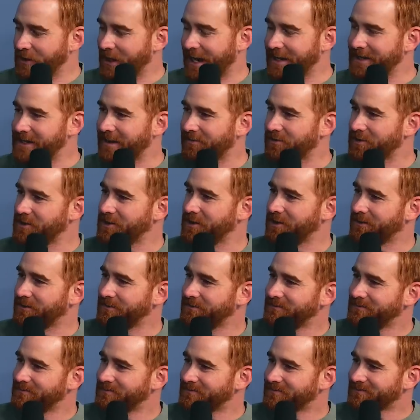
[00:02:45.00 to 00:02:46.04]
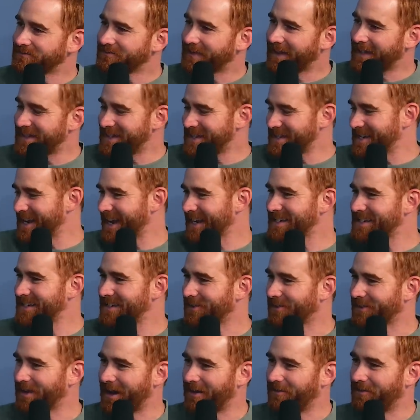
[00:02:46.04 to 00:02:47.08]
I never do. All right. It's
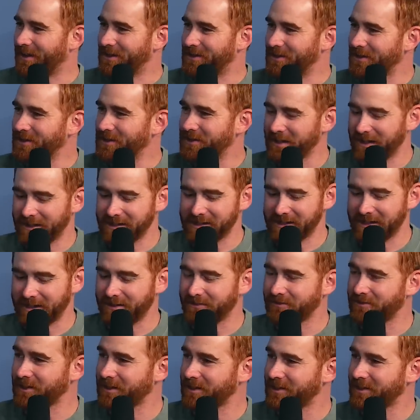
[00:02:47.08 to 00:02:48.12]
sexier that way. Don't you think it's like a real...